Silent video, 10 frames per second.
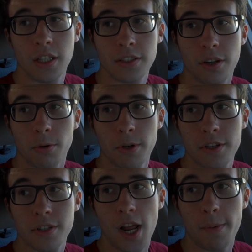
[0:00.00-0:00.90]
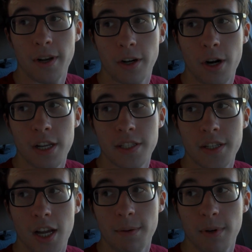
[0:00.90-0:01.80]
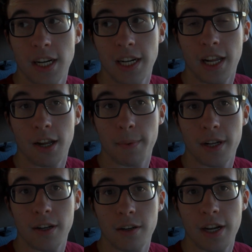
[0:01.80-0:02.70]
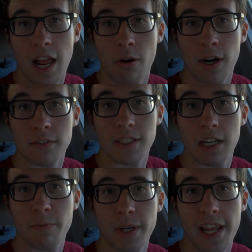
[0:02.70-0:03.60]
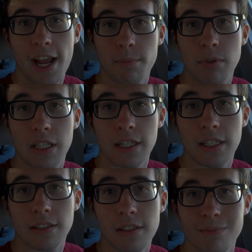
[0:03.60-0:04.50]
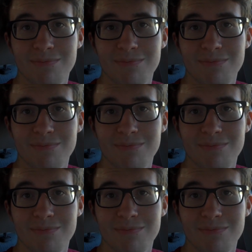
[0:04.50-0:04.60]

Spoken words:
So we're just stopping at a rest stop right now, about an hour outside Minneapolis.